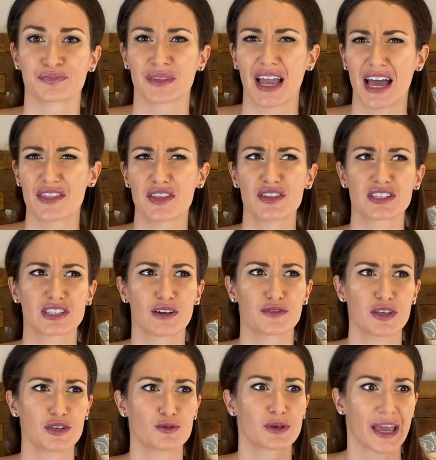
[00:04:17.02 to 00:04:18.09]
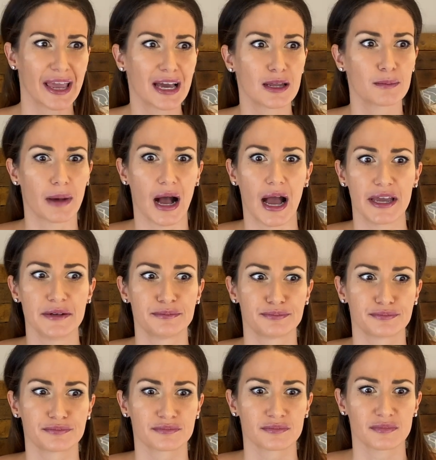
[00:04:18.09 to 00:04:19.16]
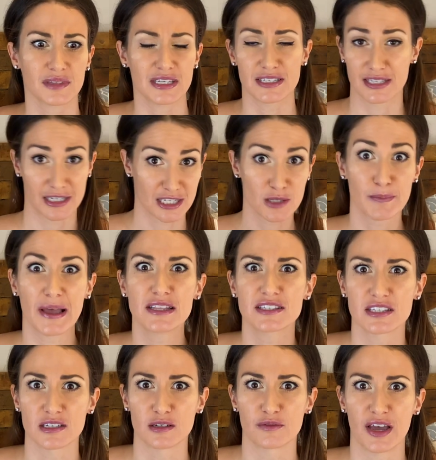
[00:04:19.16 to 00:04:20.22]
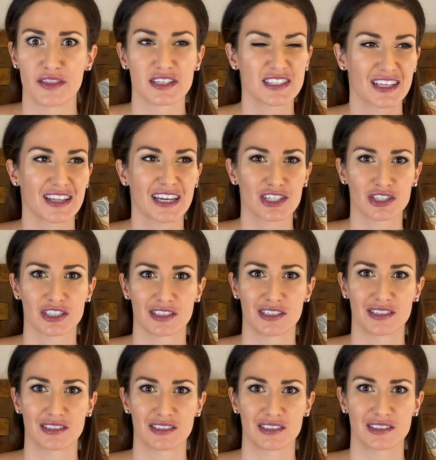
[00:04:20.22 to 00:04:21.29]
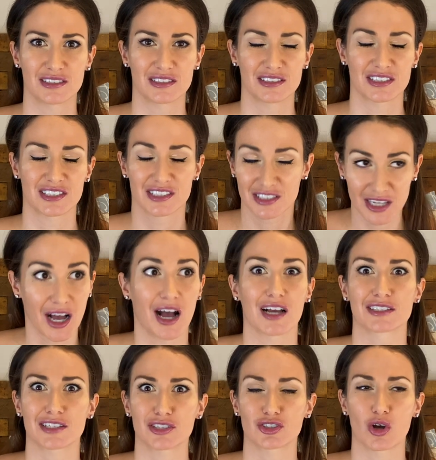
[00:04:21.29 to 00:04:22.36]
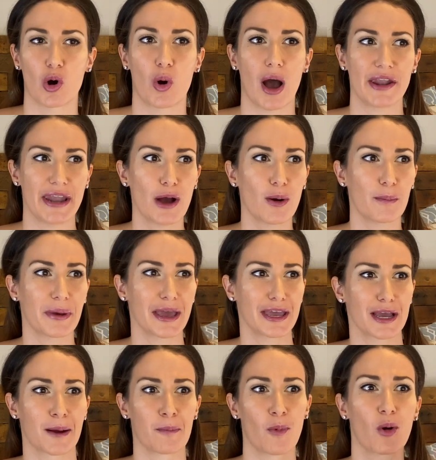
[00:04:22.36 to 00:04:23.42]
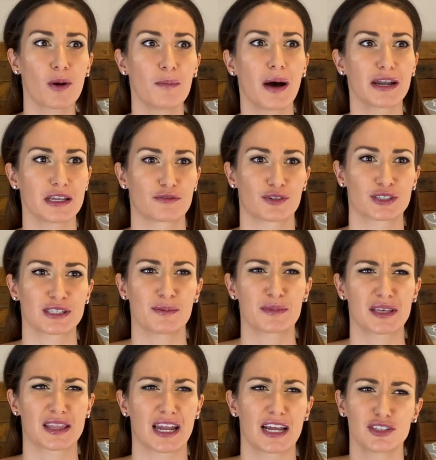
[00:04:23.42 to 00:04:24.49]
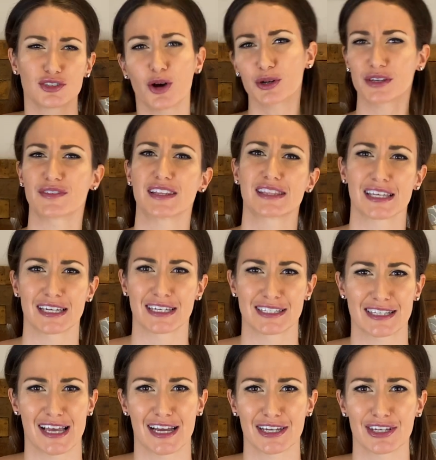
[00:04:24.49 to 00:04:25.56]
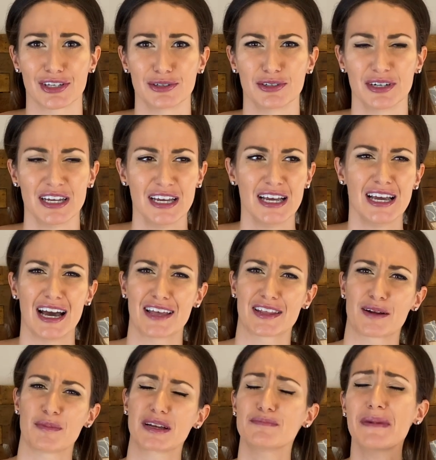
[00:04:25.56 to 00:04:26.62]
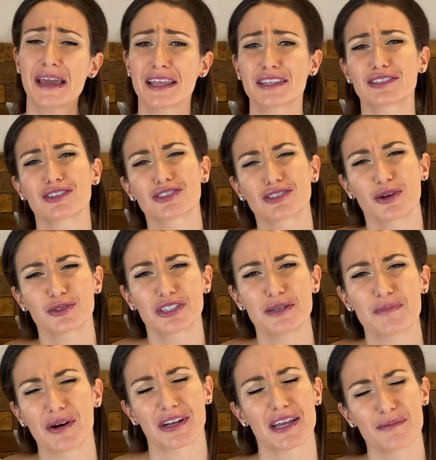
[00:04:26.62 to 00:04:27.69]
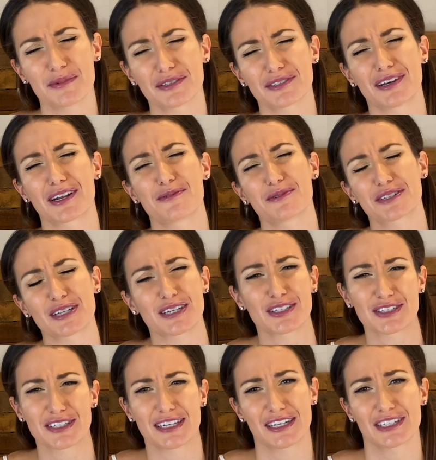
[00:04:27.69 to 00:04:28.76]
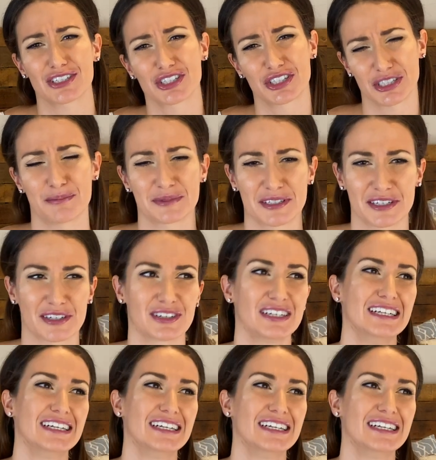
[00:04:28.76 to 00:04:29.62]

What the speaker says: And then the stuff that you can buy is expensive and the selection sucks. So now I'm paying more money for something that I don't even think is that cute. And then I'm like, man, this is so cheap on Amazon. I wish I could just get it shipped here.